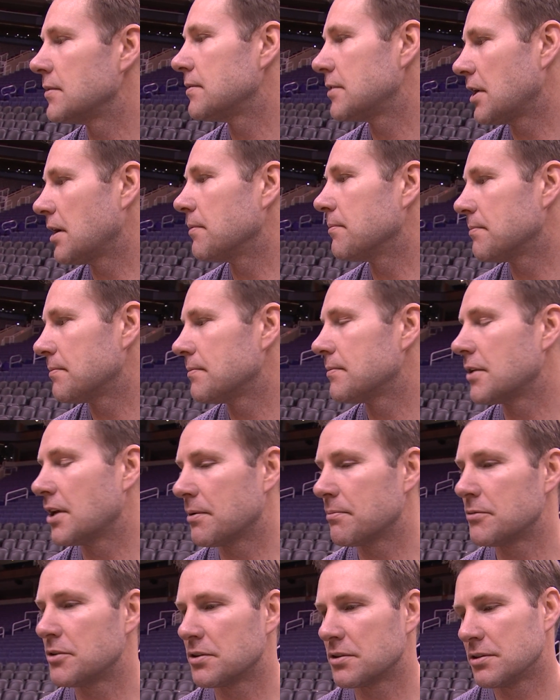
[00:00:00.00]
Yeah.
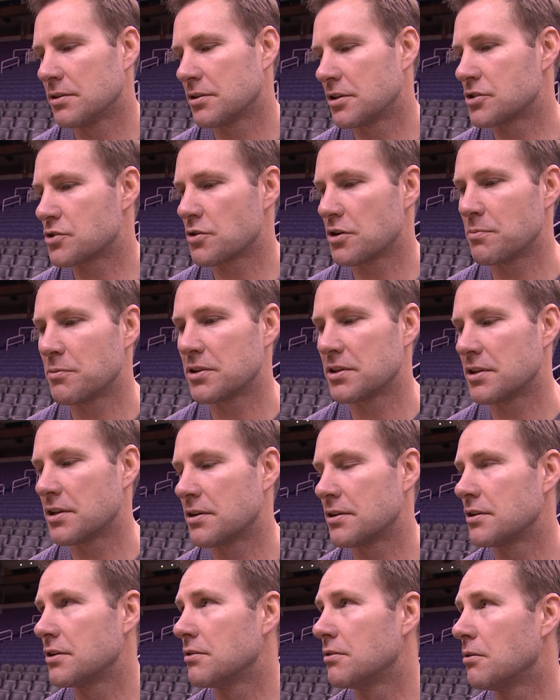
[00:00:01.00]
He'll get treatment
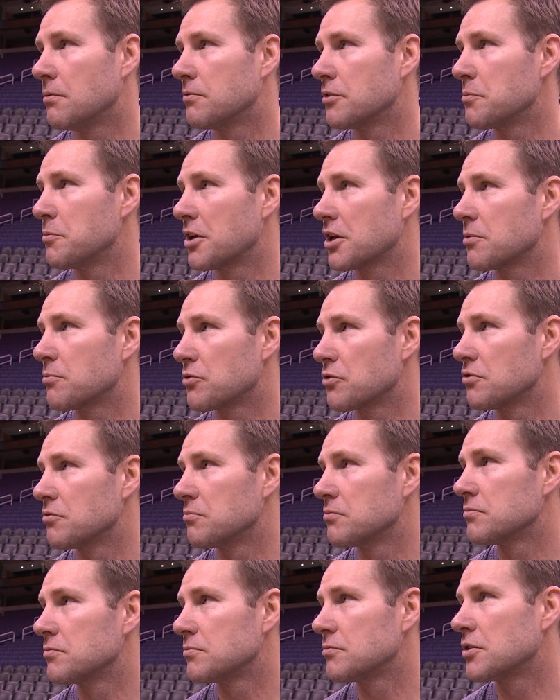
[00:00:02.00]
and then hopefully make
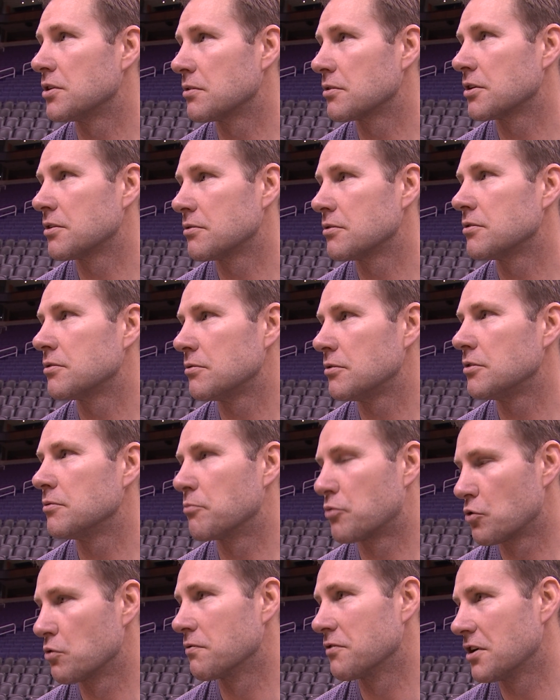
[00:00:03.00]
improve. Get
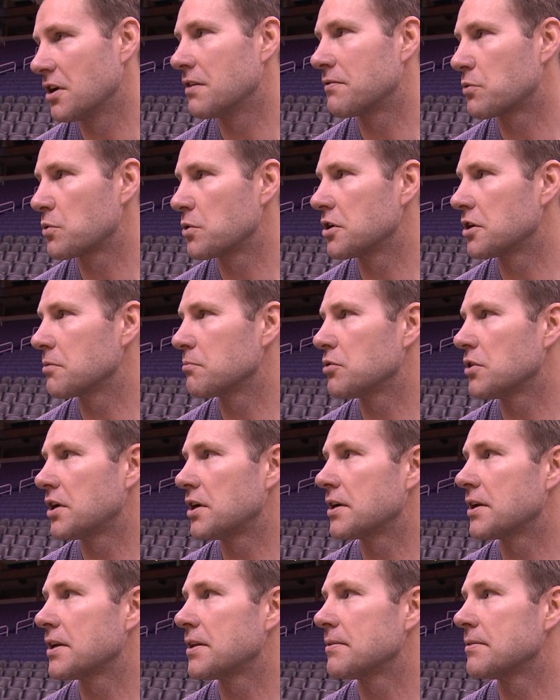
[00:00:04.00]
improve enough where he can
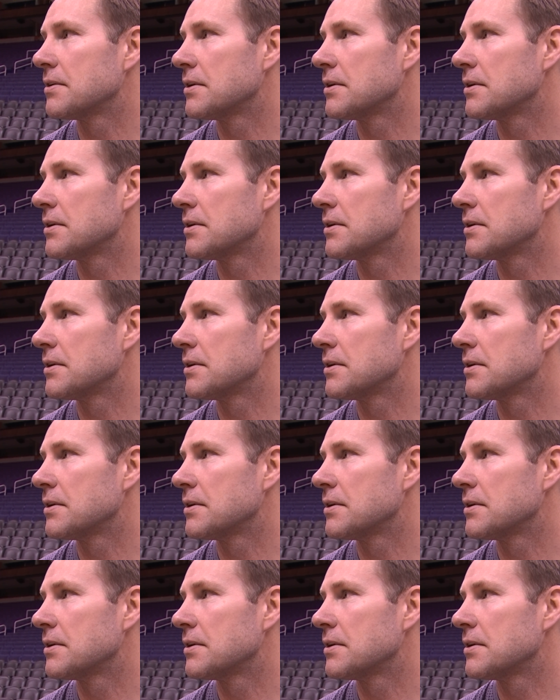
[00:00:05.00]
play tonight.